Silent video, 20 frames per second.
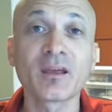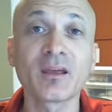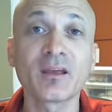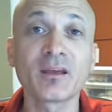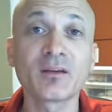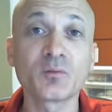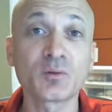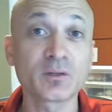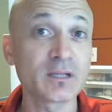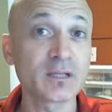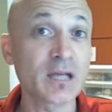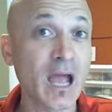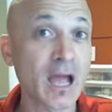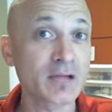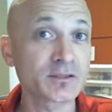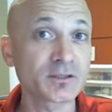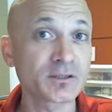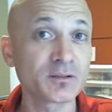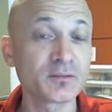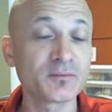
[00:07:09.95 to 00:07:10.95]
It really
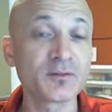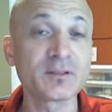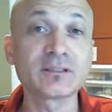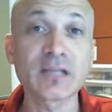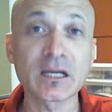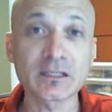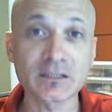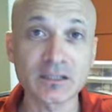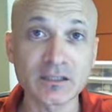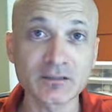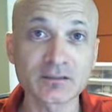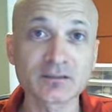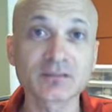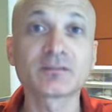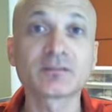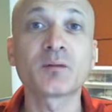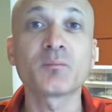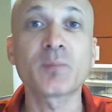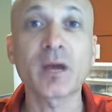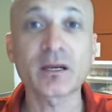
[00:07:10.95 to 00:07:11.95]
has to. If it doesn't,
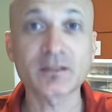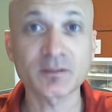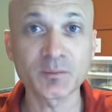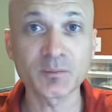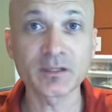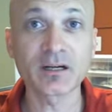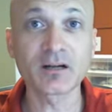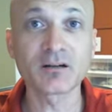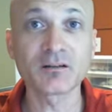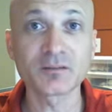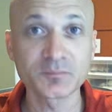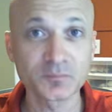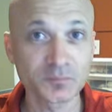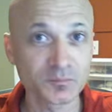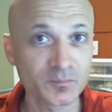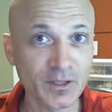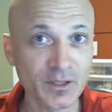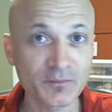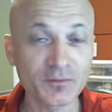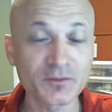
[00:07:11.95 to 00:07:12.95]
come back to me and I'll
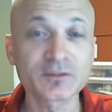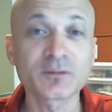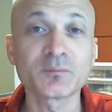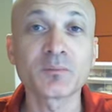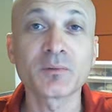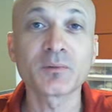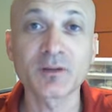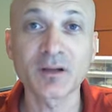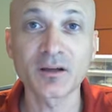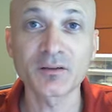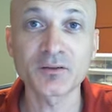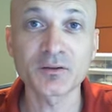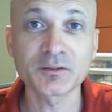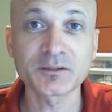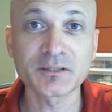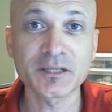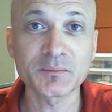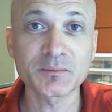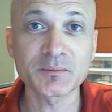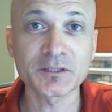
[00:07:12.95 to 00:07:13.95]
give you some other
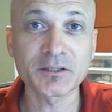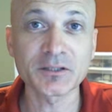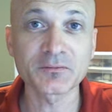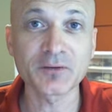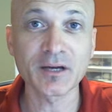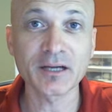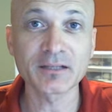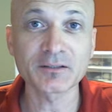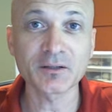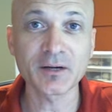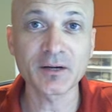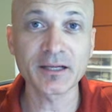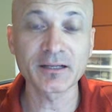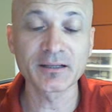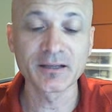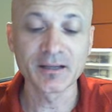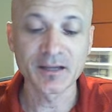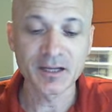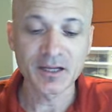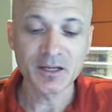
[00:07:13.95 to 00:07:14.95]
tips and advice,
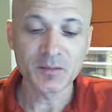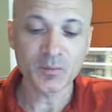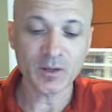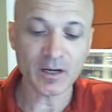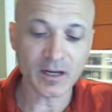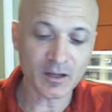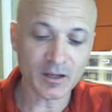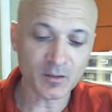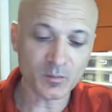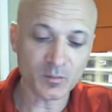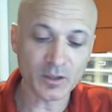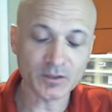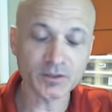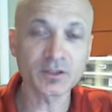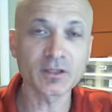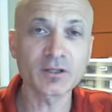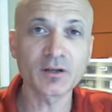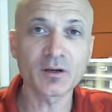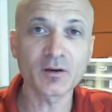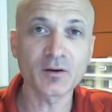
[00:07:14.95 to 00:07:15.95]
alright? But I want
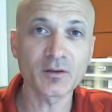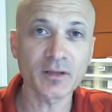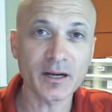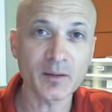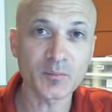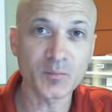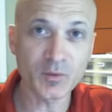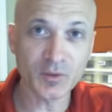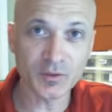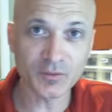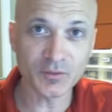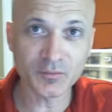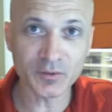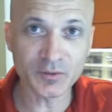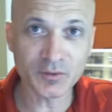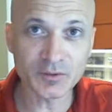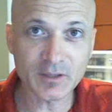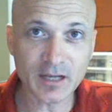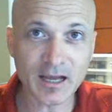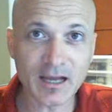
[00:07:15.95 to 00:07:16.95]
you to know that I'm rooting for
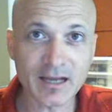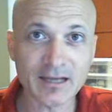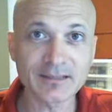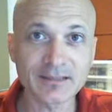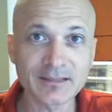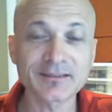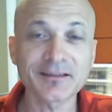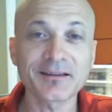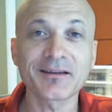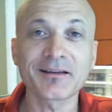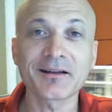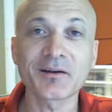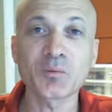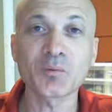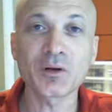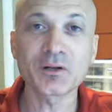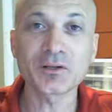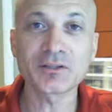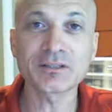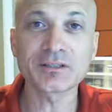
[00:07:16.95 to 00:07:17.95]
you guys, and I
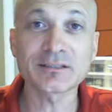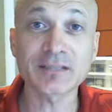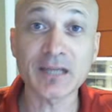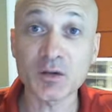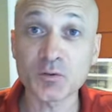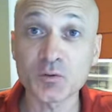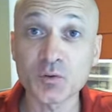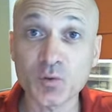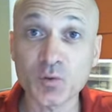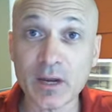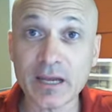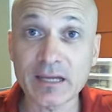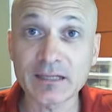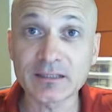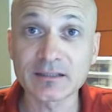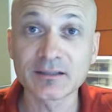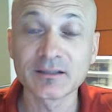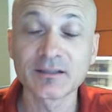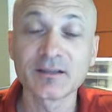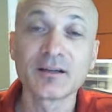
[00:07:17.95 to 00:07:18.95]
want you to sound
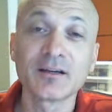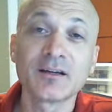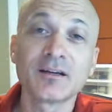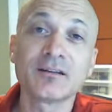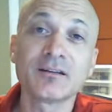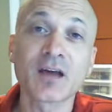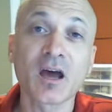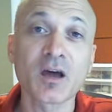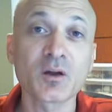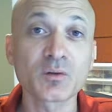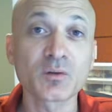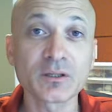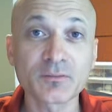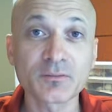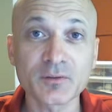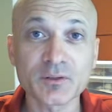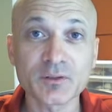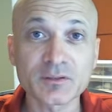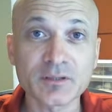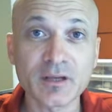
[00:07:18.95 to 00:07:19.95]
great, not only
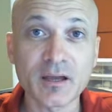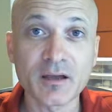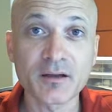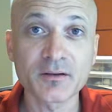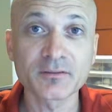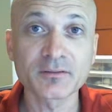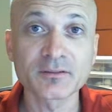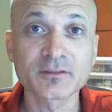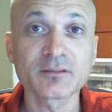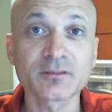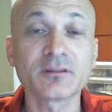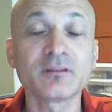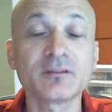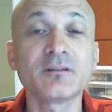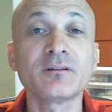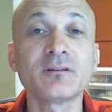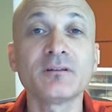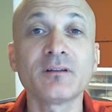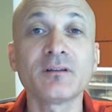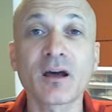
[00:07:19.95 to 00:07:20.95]
for yourselves,
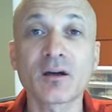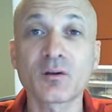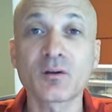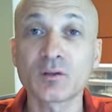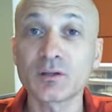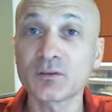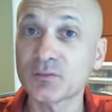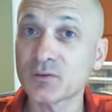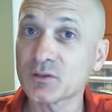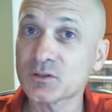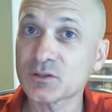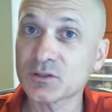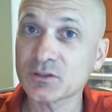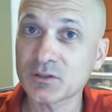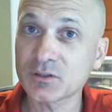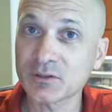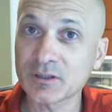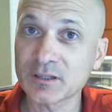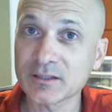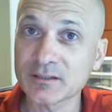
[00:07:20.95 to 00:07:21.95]
not only for your
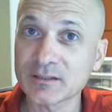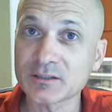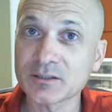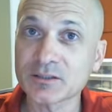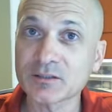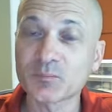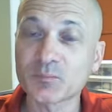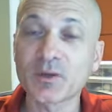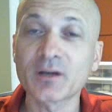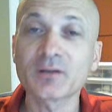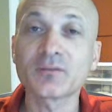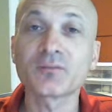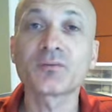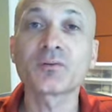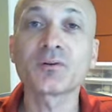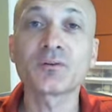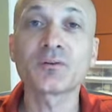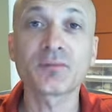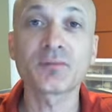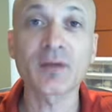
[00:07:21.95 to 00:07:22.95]
students, but
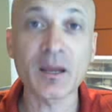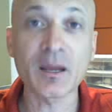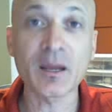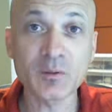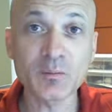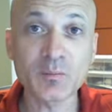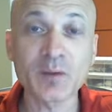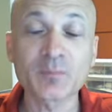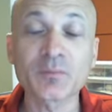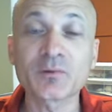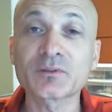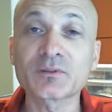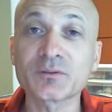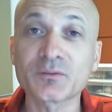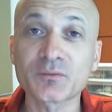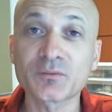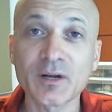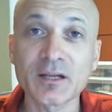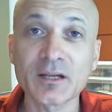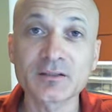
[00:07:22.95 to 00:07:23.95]
for your family members
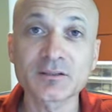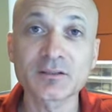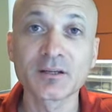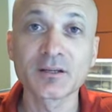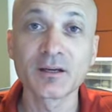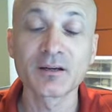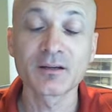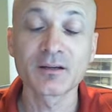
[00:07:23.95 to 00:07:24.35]
and friends,